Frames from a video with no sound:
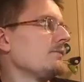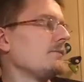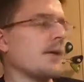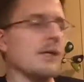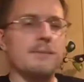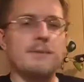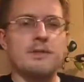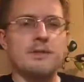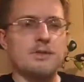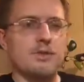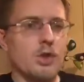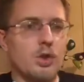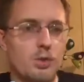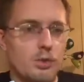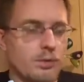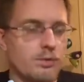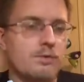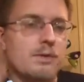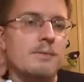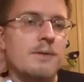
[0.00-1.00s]
maybe 2
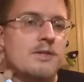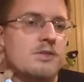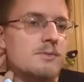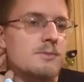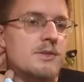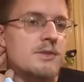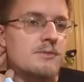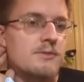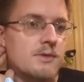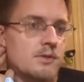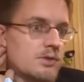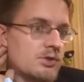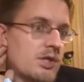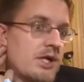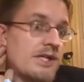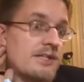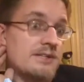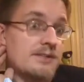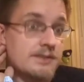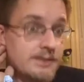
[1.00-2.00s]
or 3 Masterpiece figures
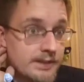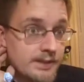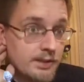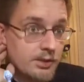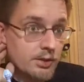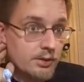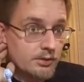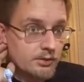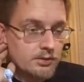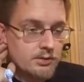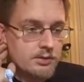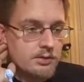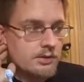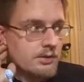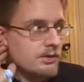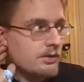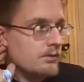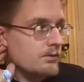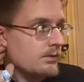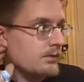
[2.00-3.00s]
a year.
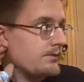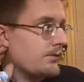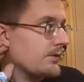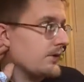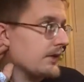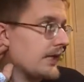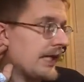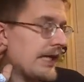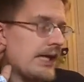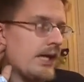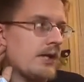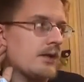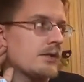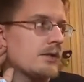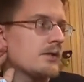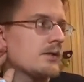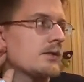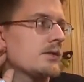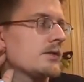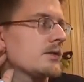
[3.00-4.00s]
We've already
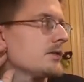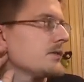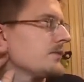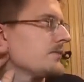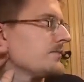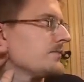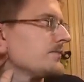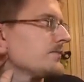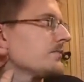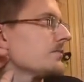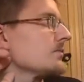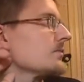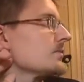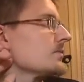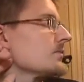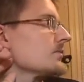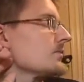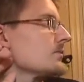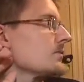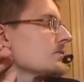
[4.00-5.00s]
had
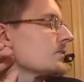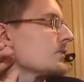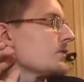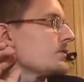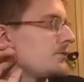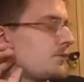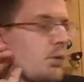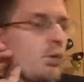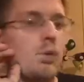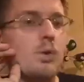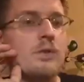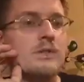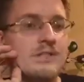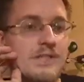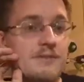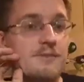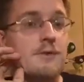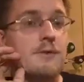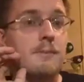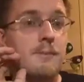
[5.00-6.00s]
4
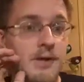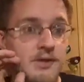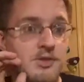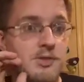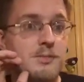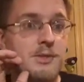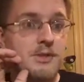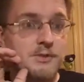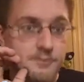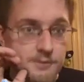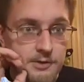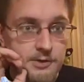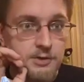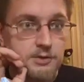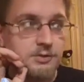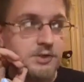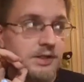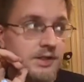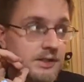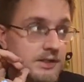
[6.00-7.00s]
different Masterpiece
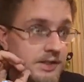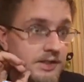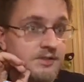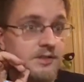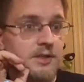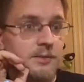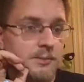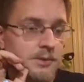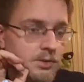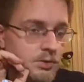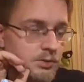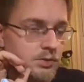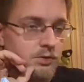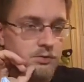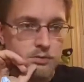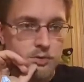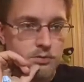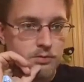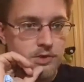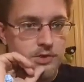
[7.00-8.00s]
figures, and yes, I'm including
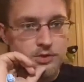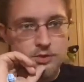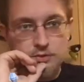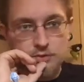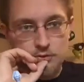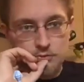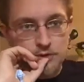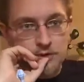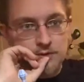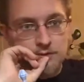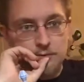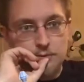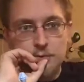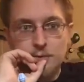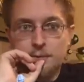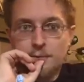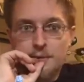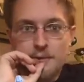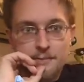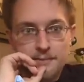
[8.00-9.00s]
Road Rage, who's across the
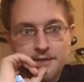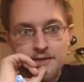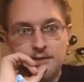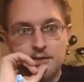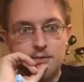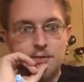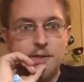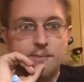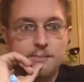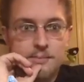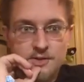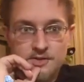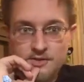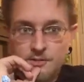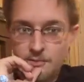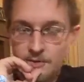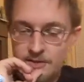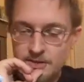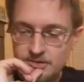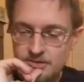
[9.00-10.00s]
room, and I'm not going to grab it because
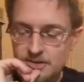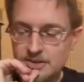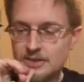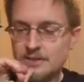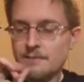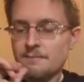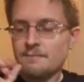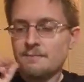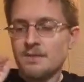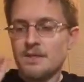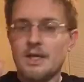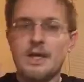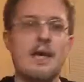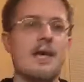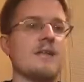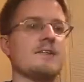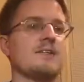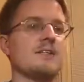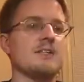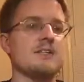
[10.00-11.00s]
I'm lazy,
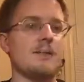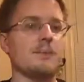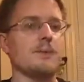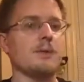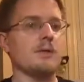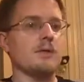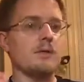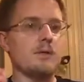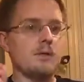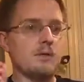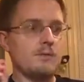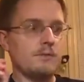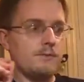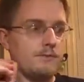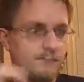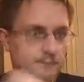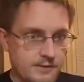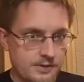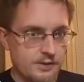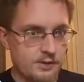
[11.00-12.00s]
as a separate
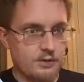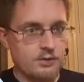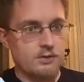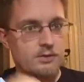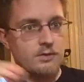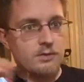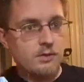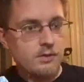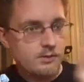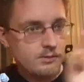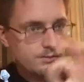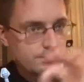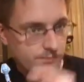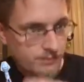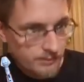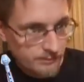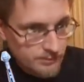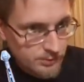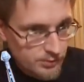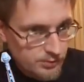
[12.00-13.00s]
figure
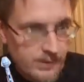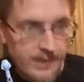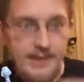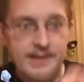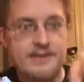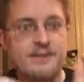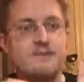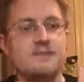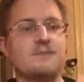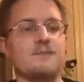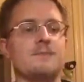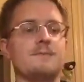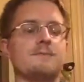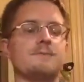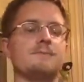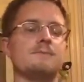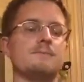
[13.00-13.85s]
from Trax.